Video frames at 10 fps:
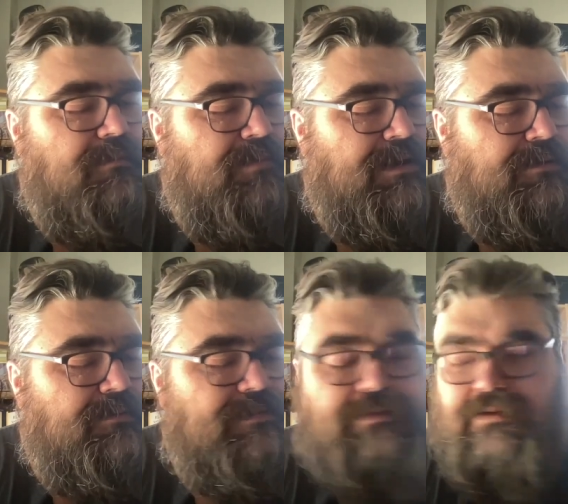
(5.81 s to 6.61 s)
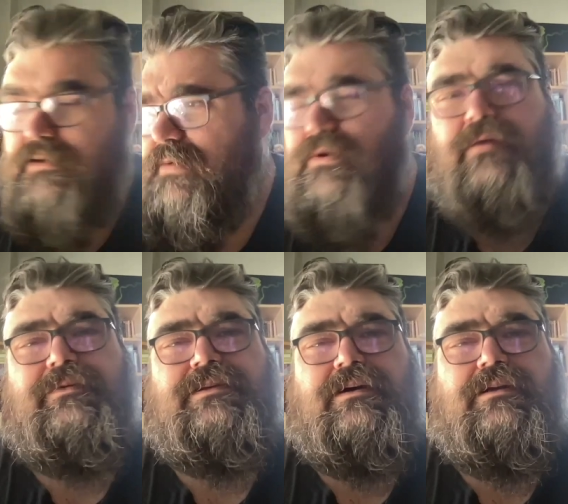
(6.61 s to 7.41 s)
about, what are we
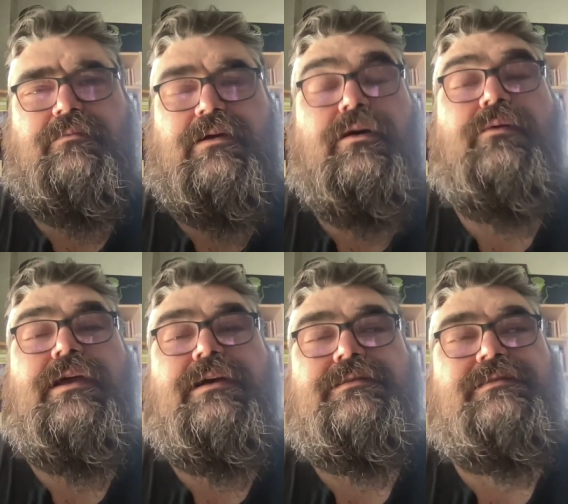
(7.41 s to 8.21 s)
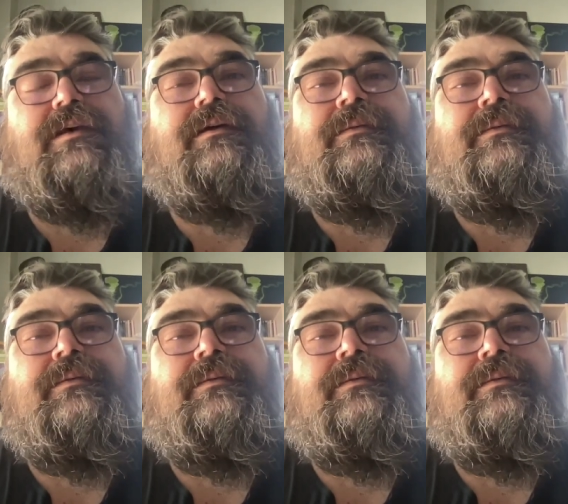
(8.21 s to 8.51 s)
talking about? Oh yes,